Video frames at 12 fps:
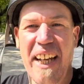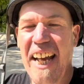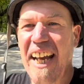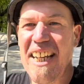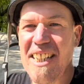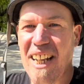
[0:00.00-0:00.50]

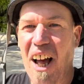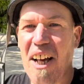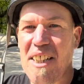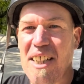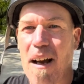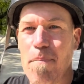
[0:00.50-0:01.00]
It is like
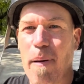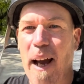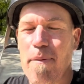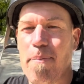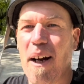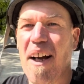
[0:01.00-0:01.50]

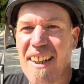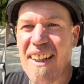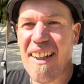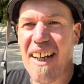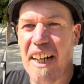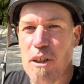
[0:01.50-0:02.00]
sandpaper,
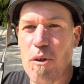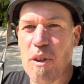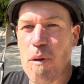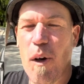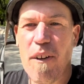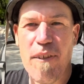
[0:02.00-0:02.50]
and it's also
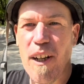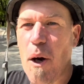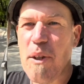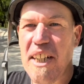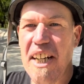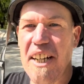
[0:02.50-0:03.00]
worth
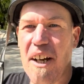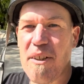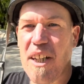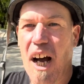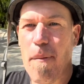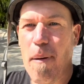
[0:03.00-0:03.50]
loading in those
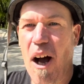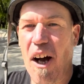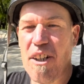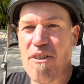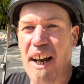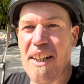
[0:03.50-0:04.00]

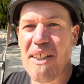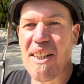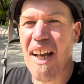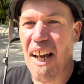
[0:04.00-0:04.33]
carbohydrates